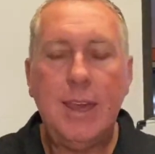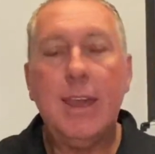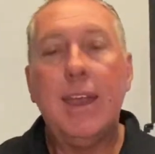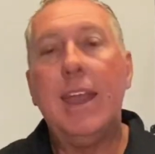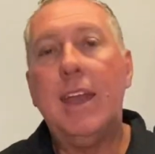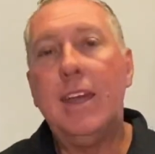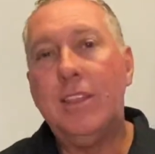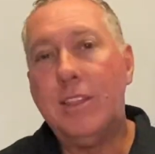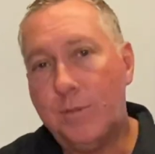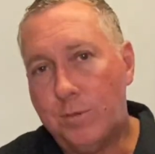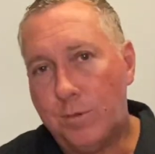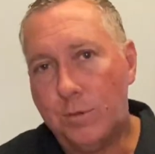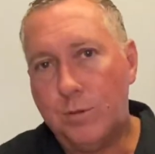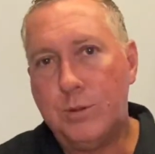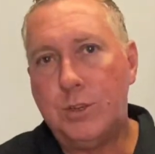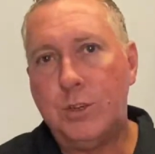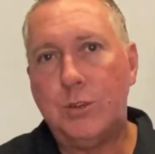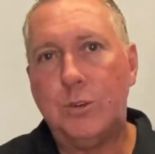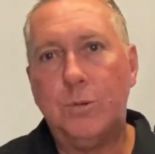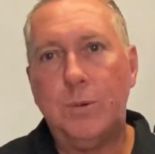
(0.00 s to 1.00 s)
and the
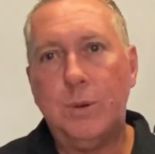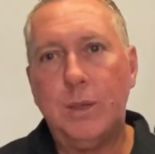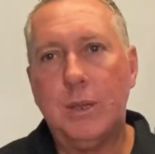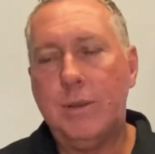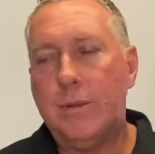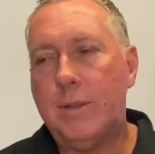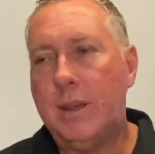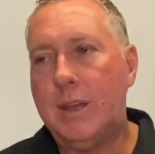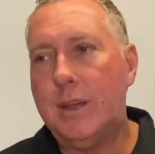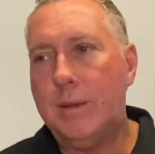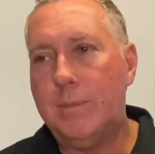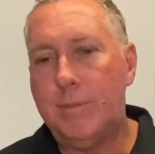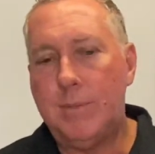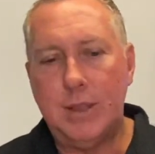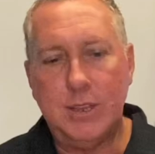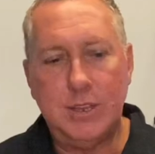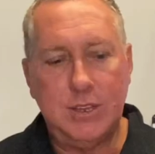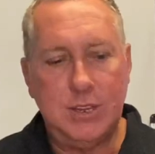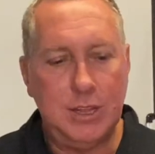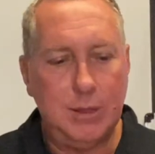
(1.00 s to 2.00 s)
foreshore. We got one
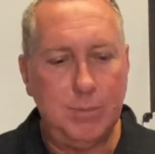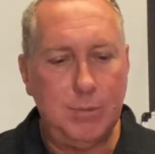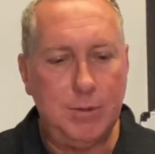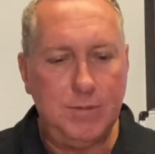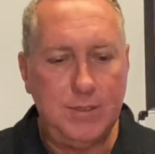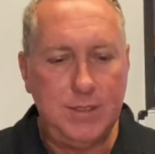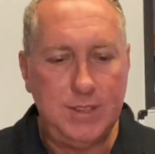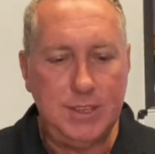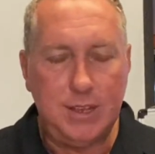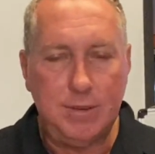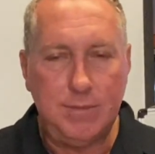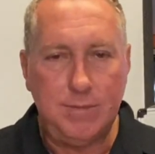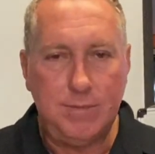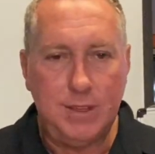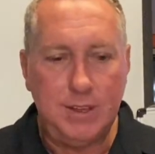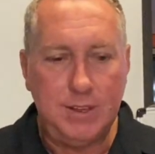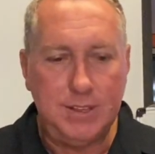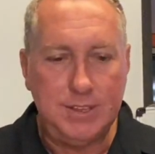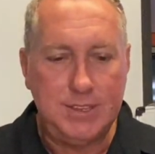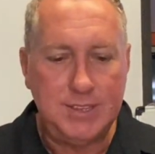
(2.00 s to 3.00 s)
of the gentlemen of these young
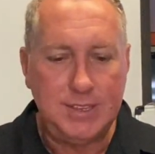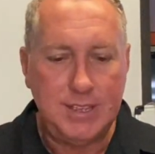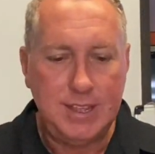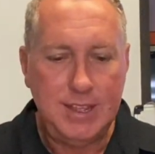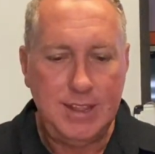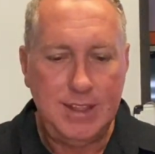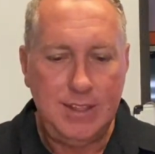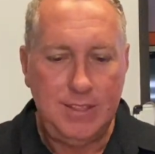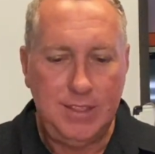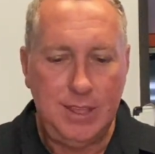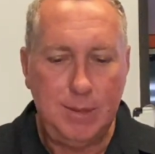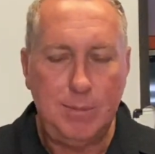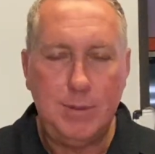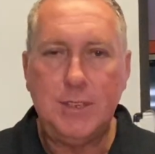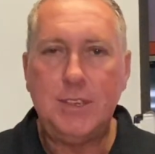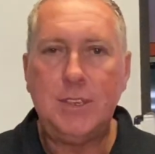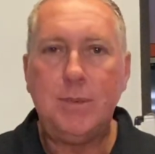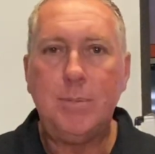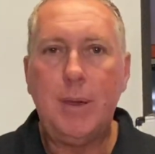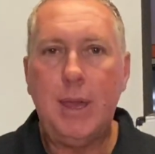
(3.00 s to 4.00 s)
fellas. They've been
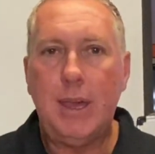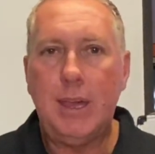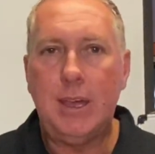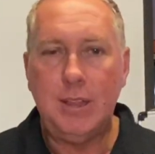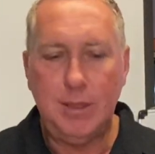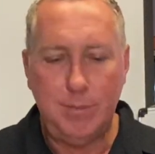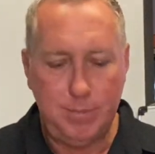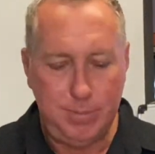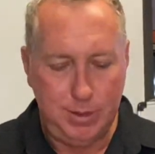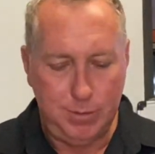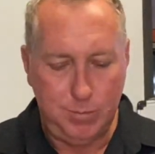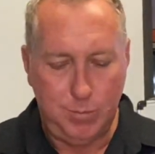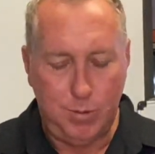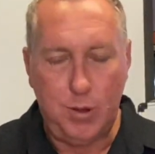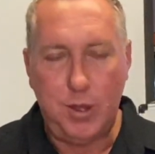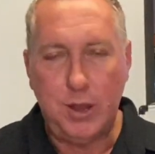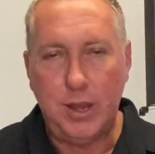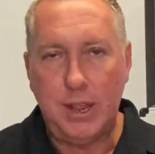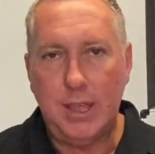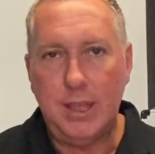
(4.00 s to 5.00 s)
smacking the big
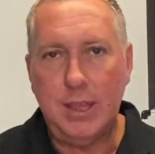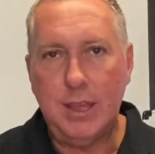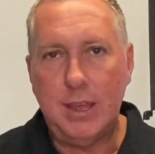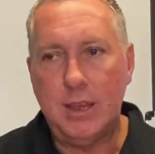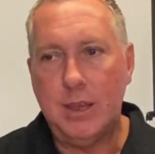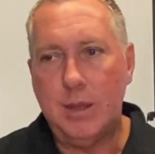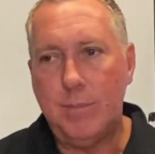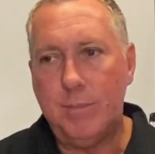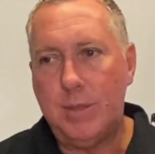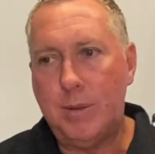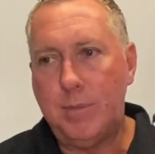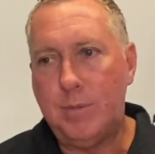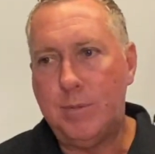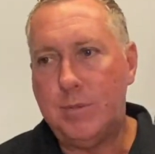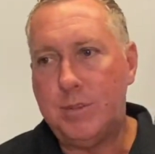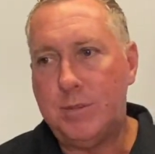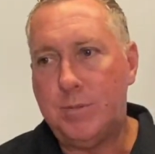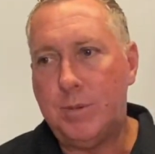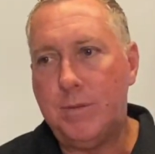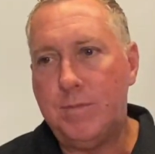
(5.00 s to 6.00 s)
whiting. They've
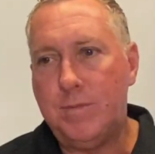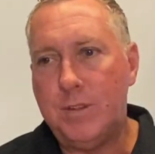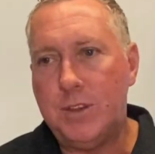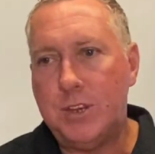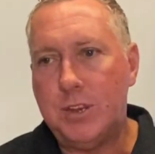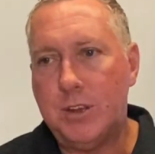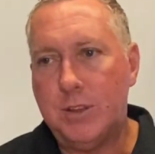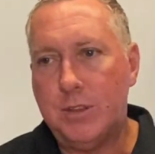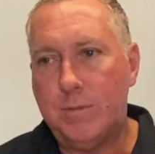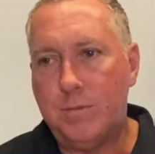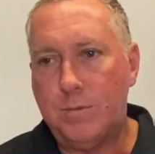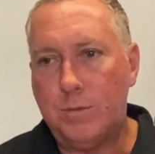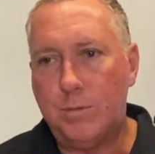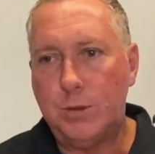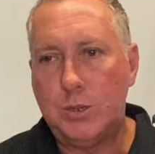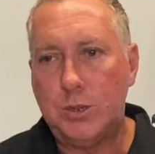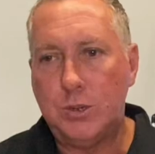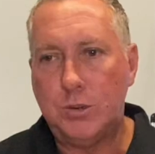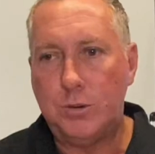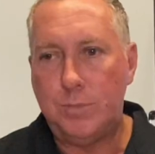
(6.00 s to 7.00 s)
just been fishing on the
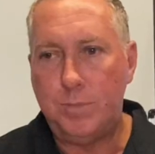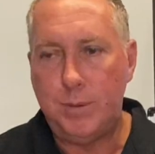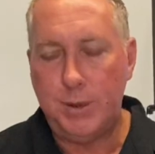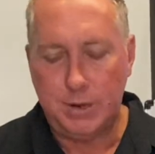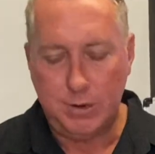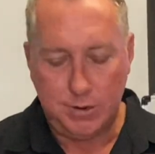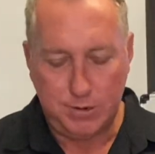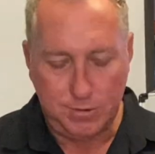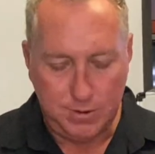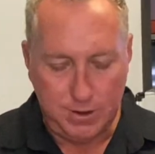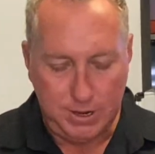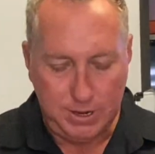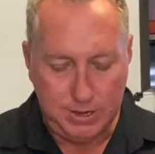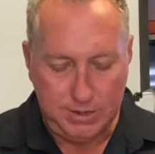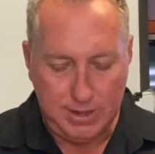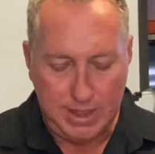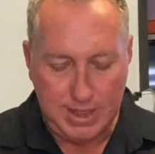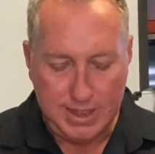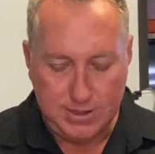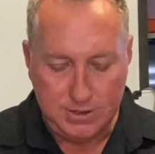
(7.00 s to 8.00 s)
foreshore at Pigger Creek
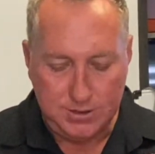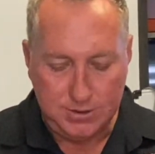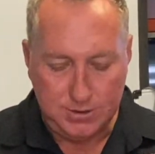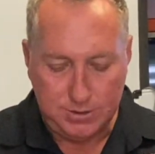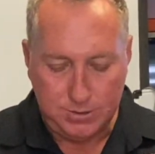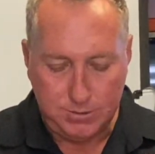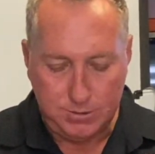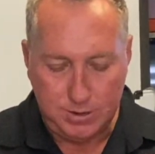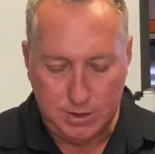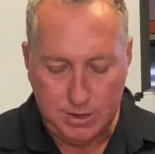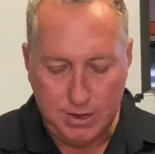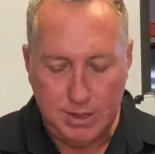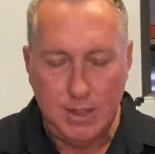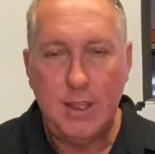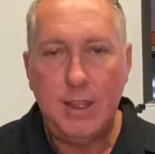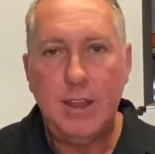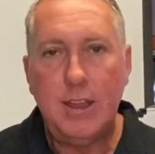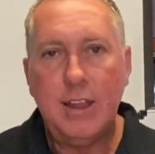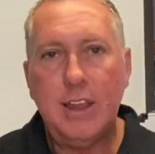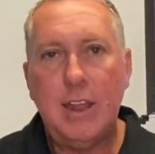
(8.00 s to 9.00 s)
down to sort of
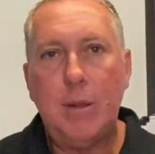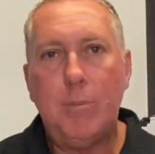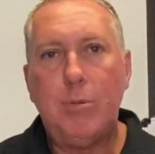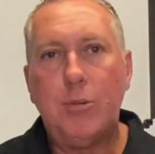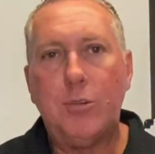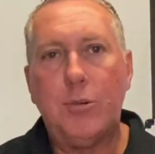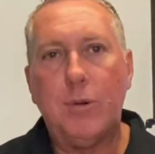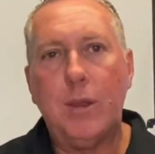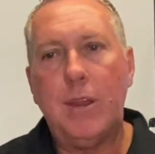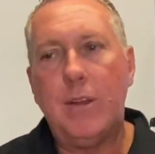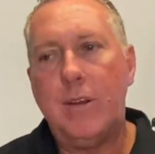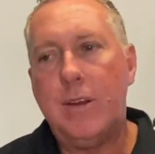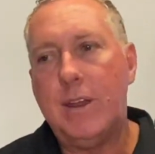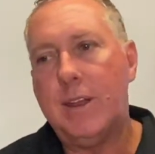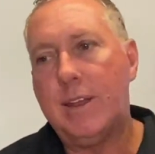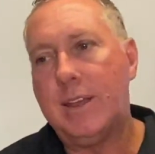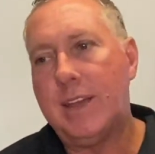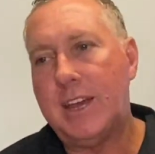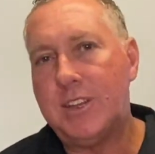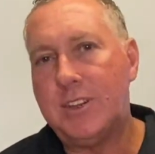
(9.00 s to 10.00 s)
Labrador area
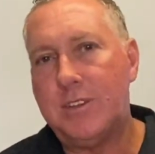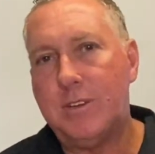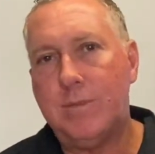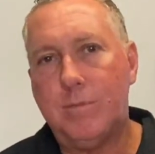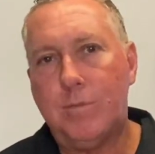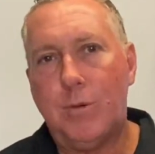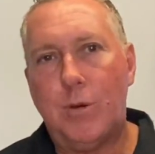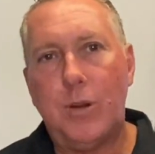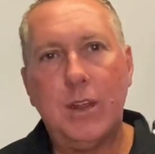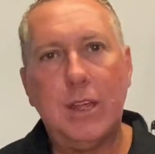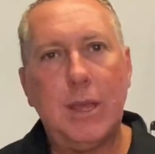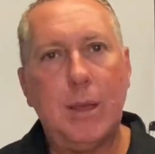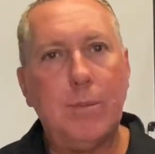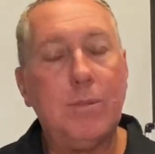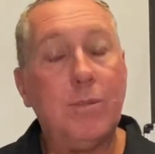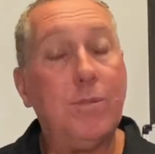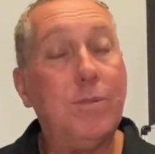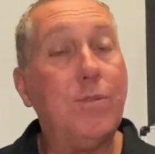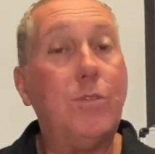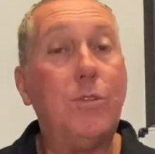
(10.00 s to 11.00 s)
and catching whiting up
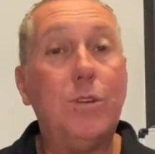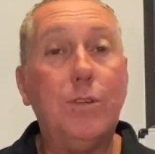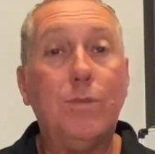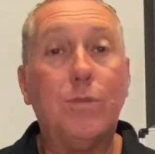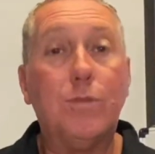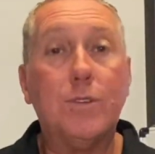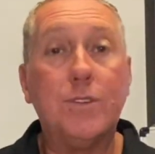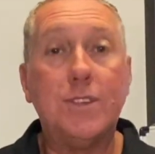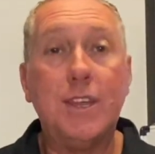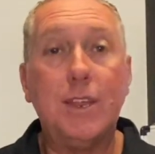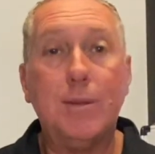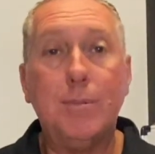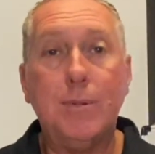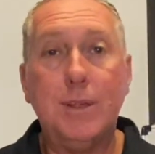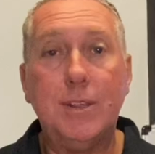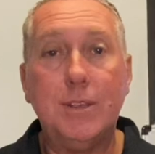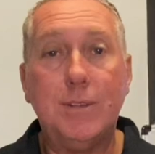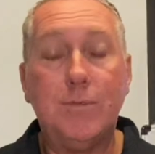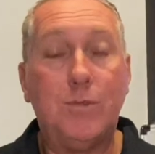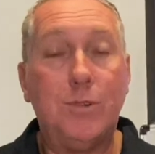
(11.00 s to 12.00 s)
to 44
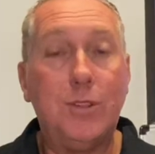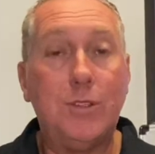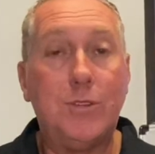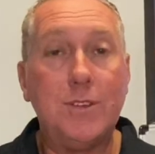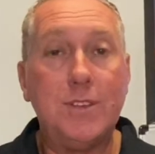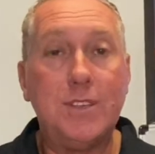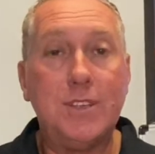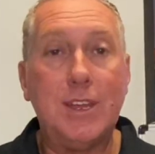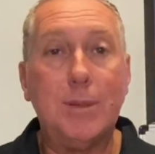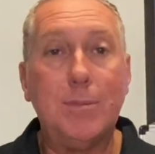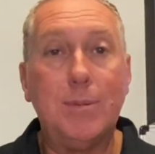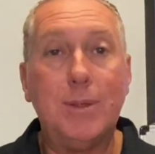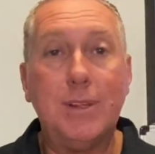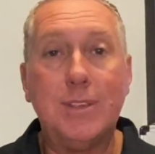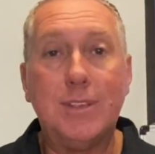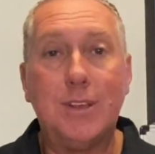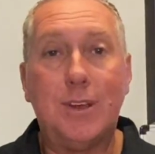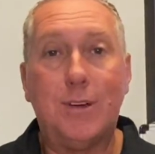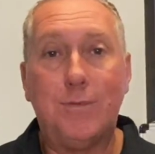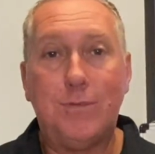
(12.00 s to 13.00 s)
centimetres, 43
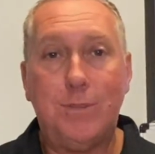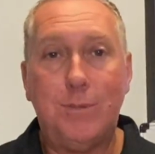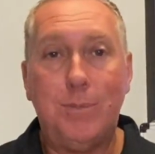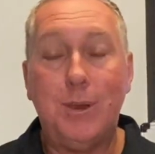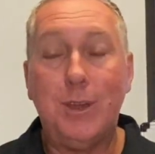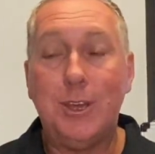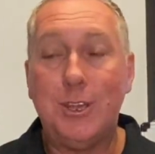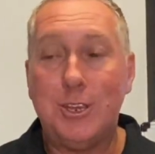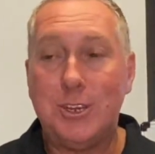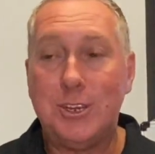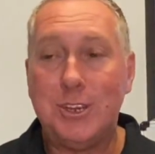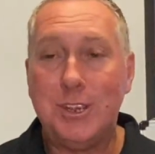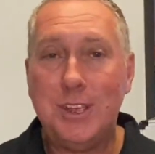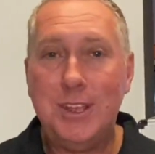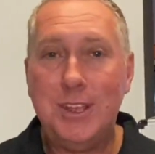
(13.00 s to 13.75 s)
centimetres off the beach,